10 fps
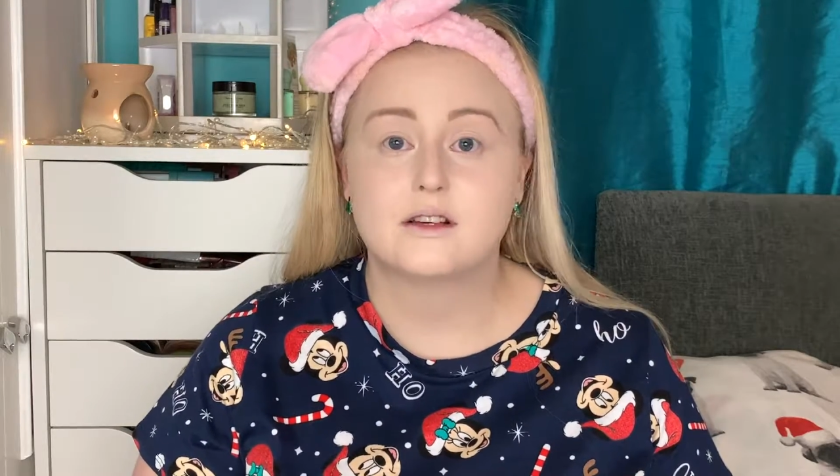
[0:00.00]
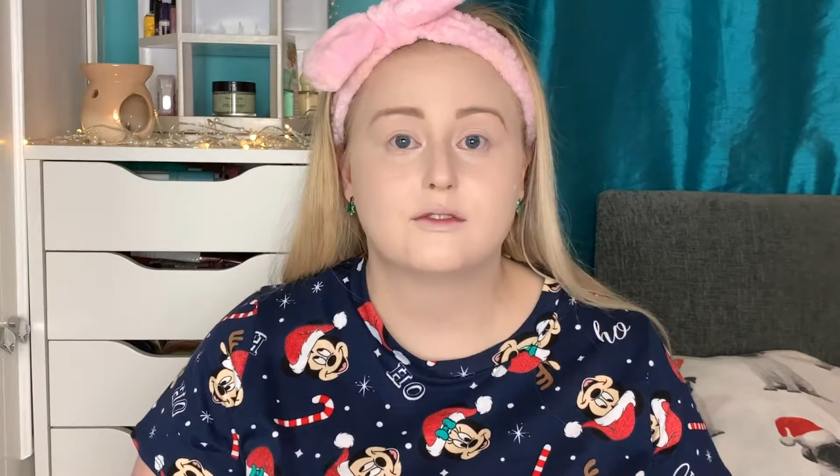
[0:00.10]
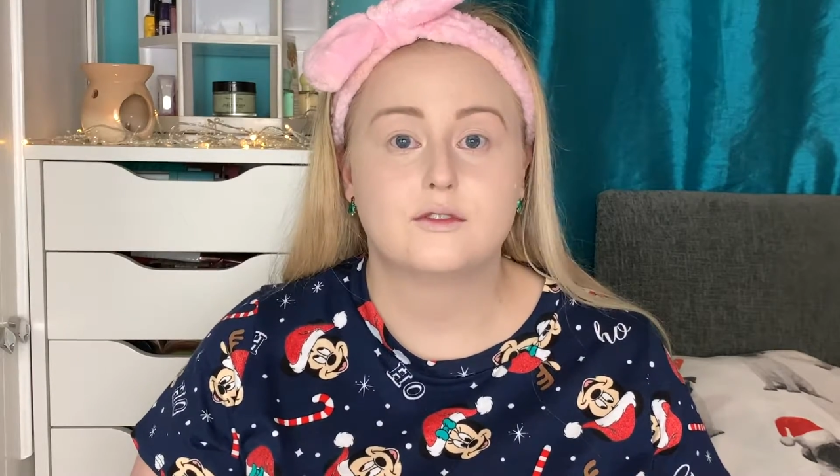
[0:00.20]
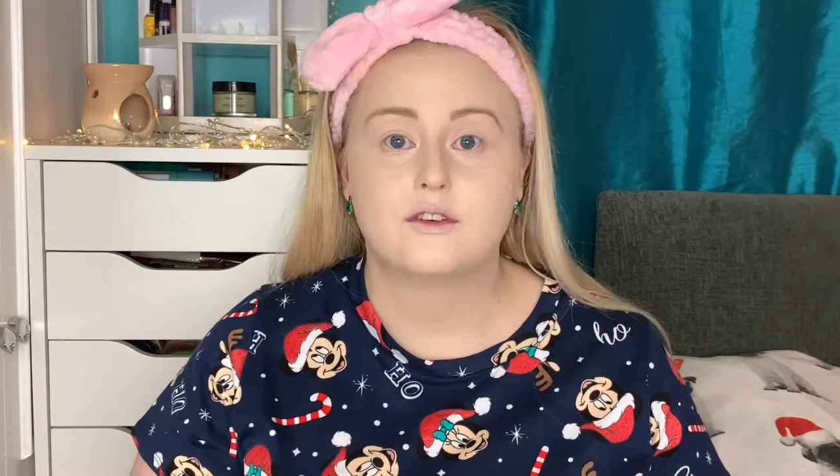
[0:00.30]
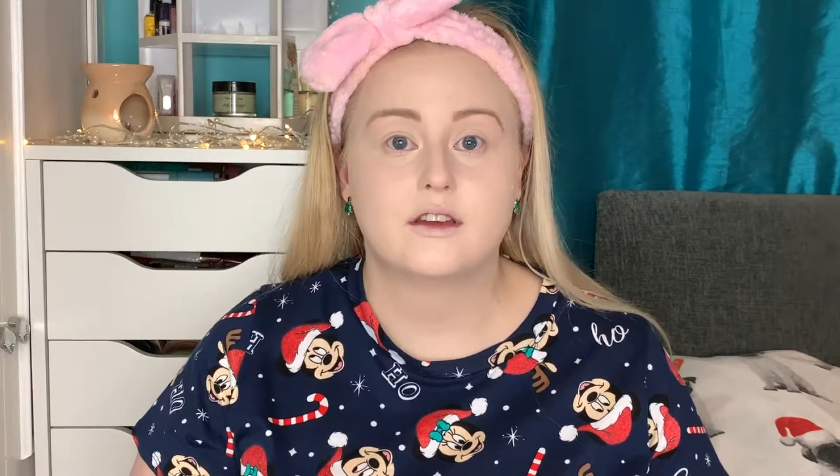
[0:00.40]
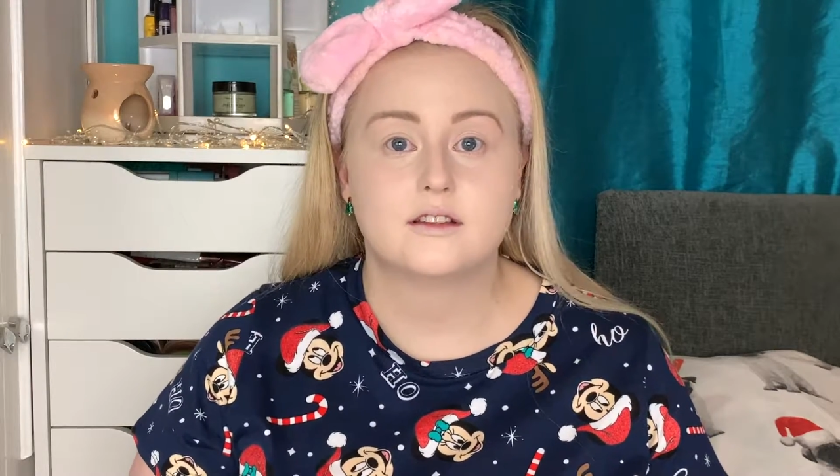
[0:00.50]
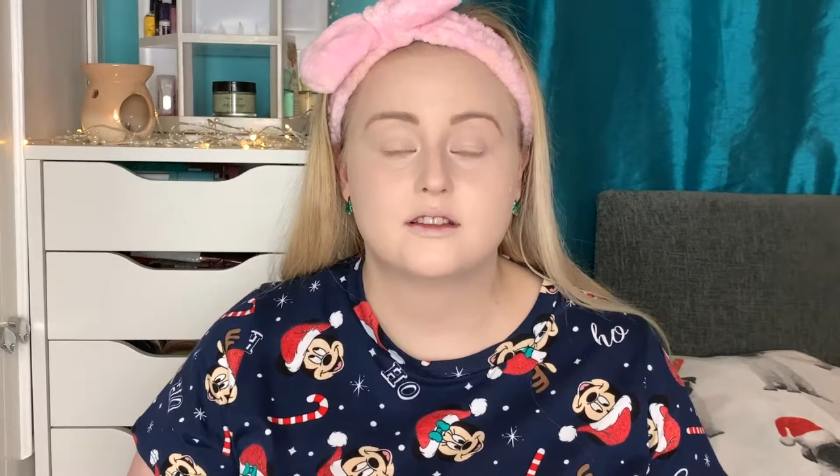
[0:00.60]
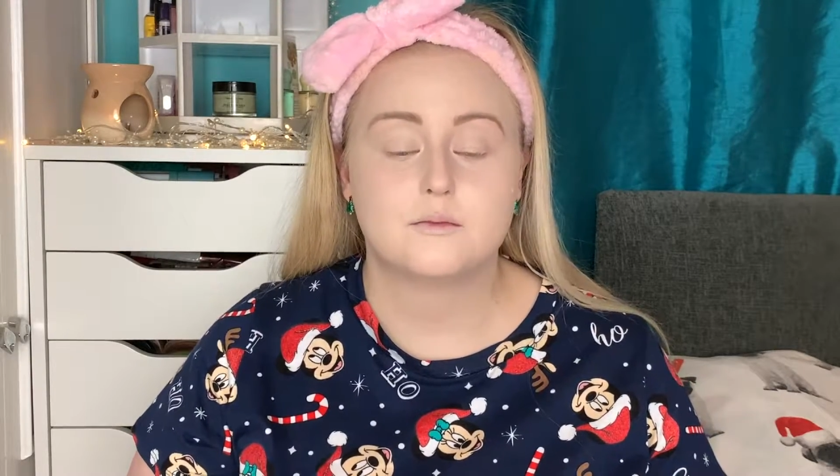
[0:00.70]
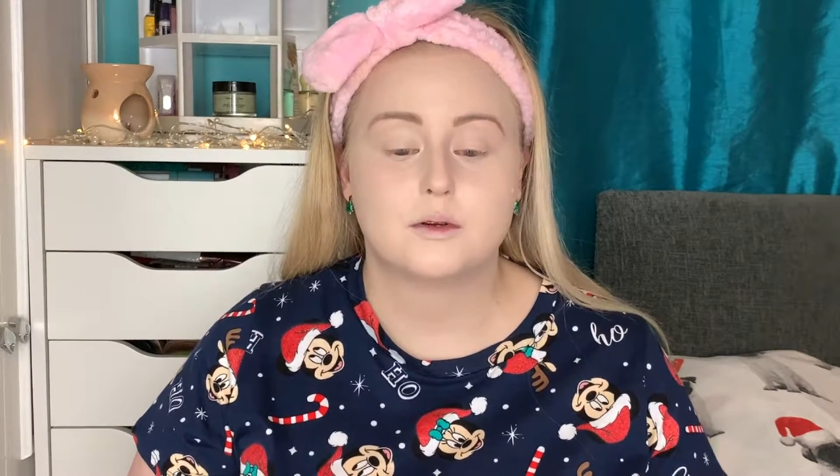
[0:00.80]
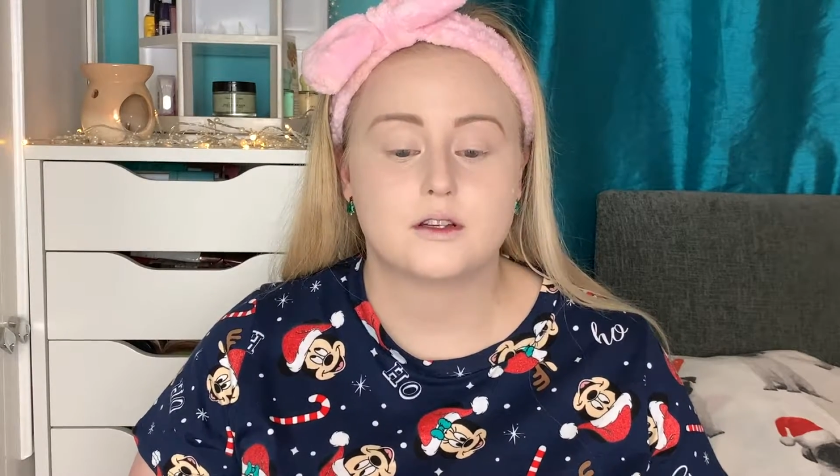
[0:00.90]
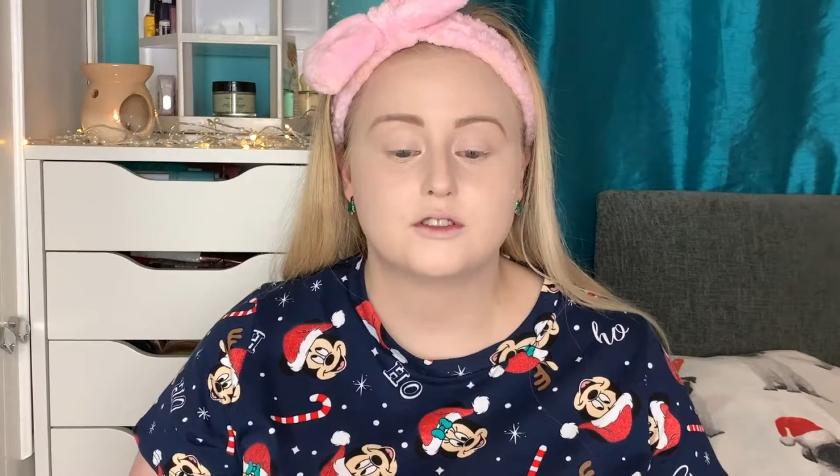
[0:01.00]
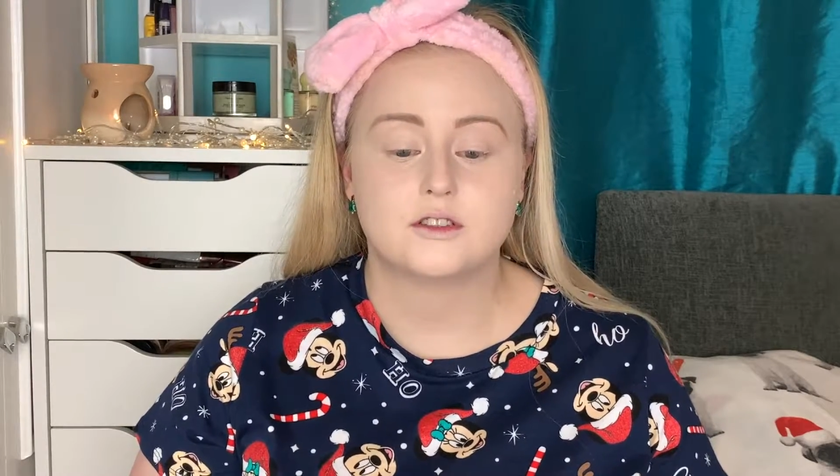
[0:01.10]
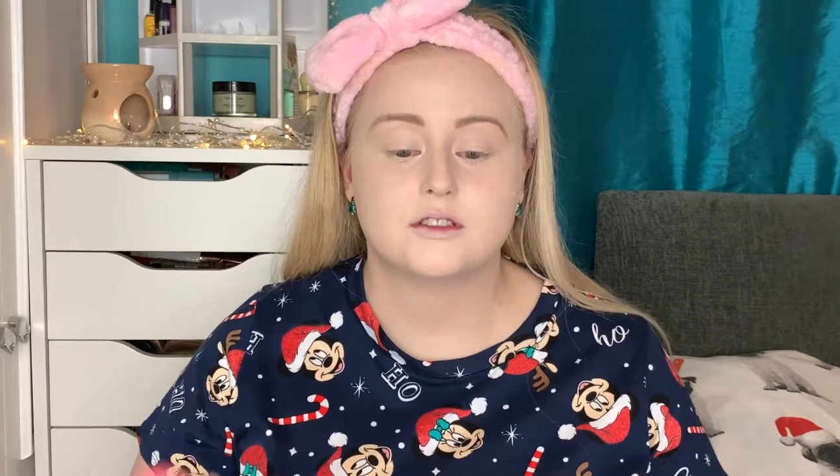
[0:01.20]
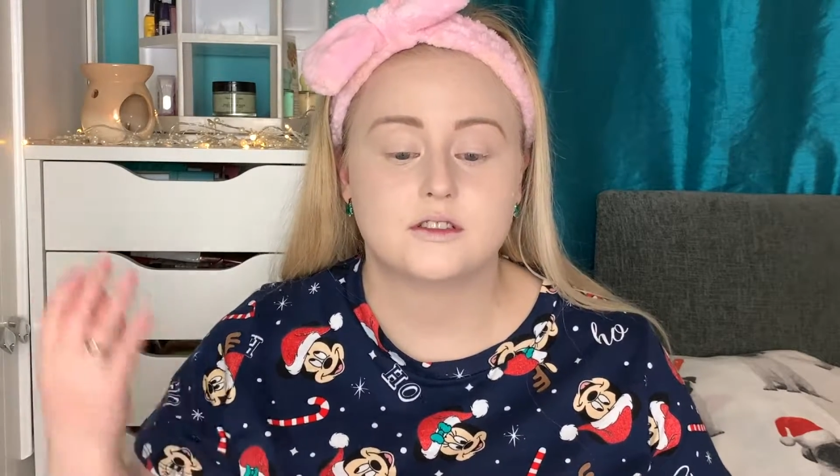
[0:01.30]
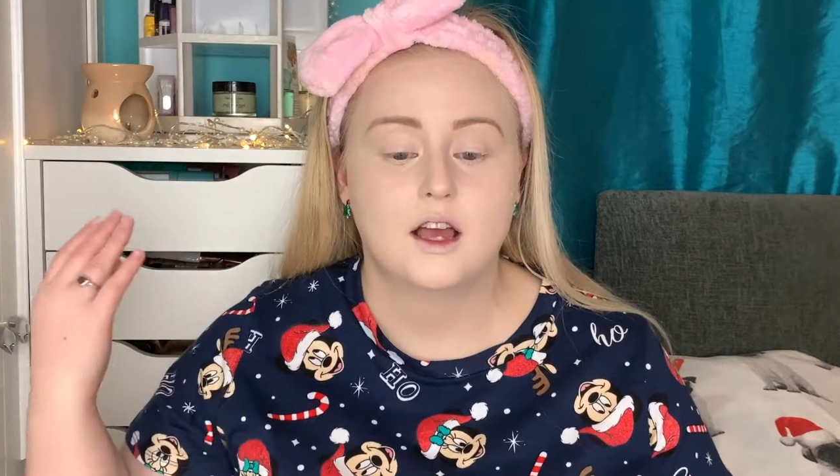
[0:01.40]
off of first
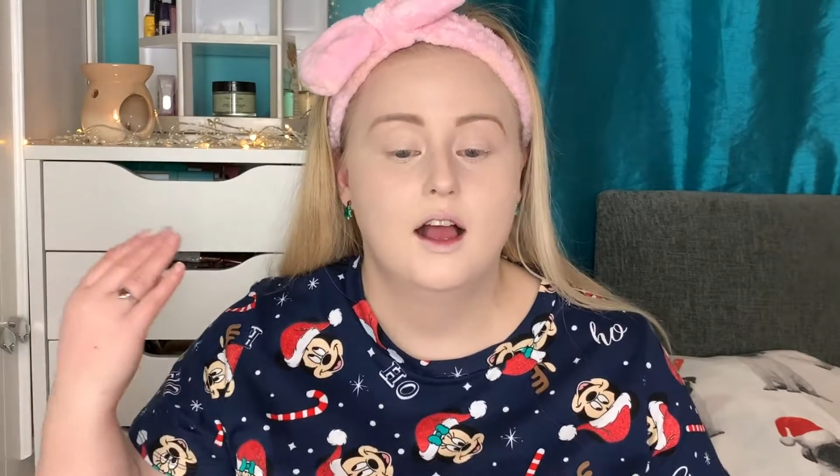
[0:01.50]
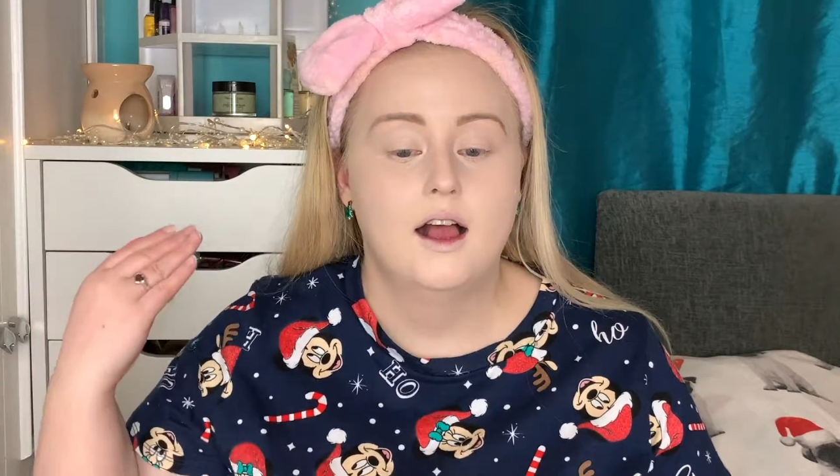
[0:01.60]
impressions,